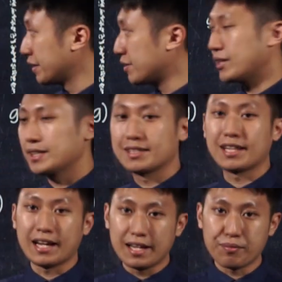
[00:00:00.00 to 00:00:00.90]
this one is
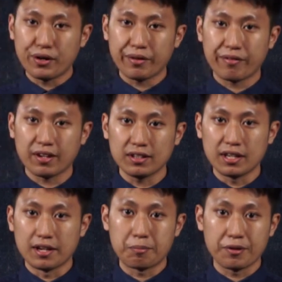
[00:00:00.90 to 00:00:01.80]
slightly more difficult
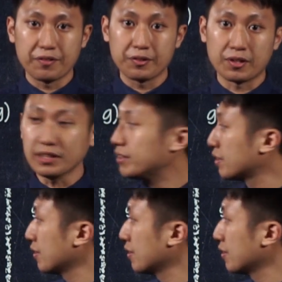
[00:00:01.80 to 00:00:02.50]
than the previous one.